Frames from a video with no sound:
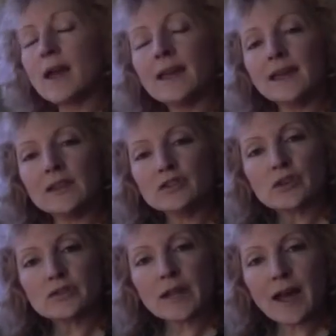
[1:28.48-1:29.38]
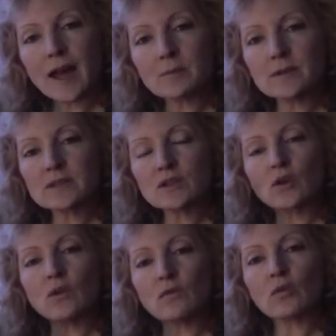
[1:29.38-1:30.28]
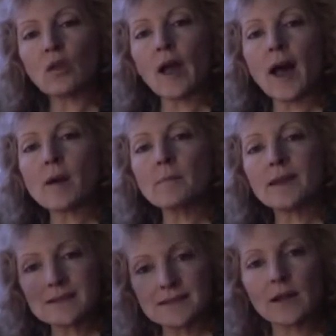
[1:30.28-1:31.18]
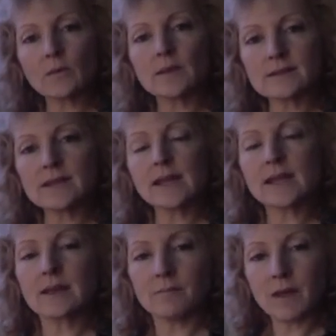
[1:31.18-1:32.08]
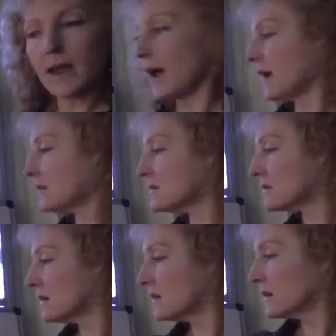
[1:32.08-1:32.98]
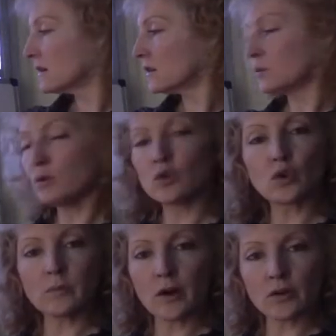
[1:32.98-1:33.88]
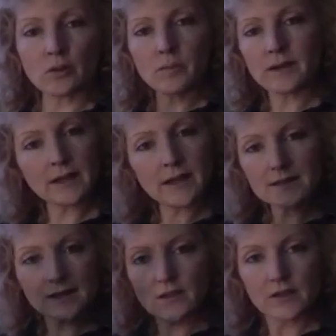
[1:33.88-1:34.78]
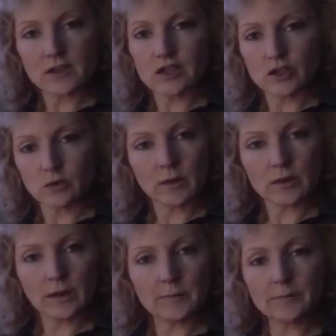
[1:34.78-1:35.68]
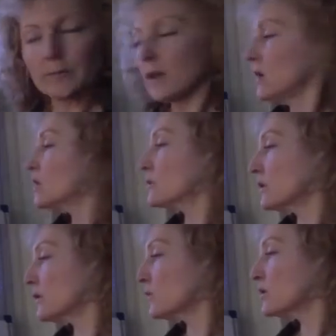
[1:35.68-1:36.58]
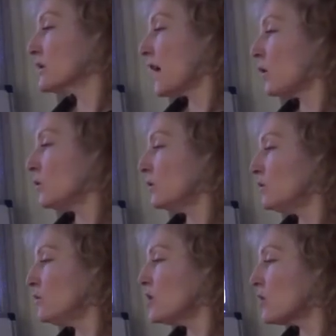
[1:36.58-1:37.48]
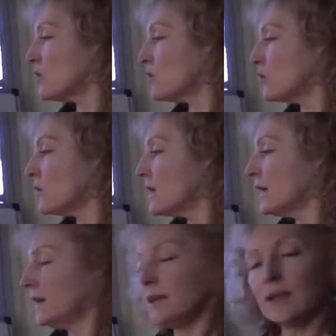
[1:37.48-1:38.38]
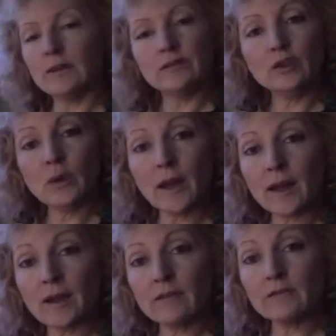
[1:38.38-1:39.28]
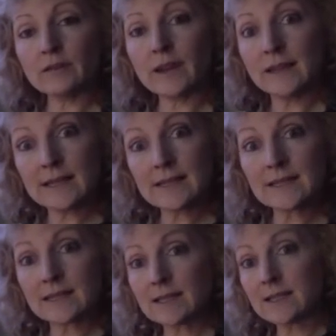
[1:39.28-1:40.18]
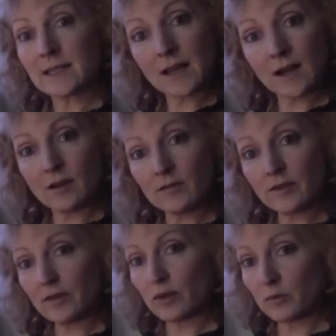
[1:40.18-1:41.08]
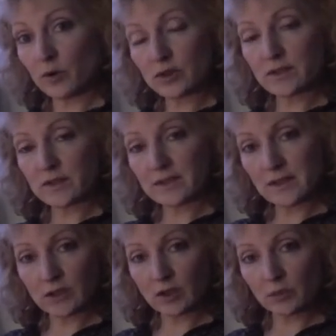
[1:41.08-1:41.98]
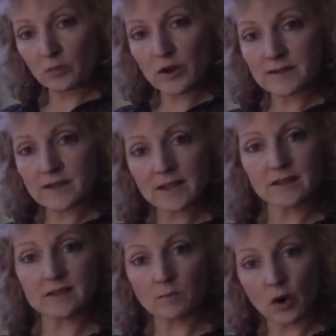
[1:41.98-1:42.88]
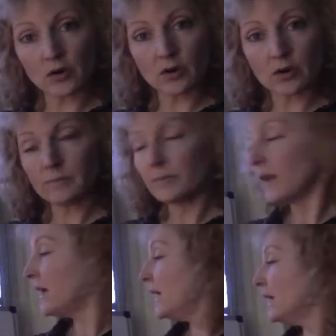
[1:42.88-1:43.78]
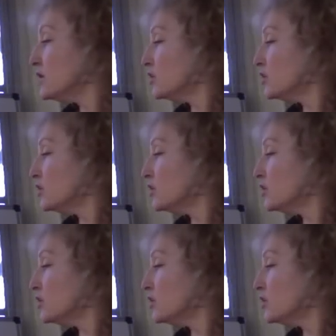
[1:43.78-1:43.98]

It just happens to overlap and sound the same as the plural marker, but it has nothing to do with it. So in other words, how would you know if you have an instance of the third person singular present tense marker? Is you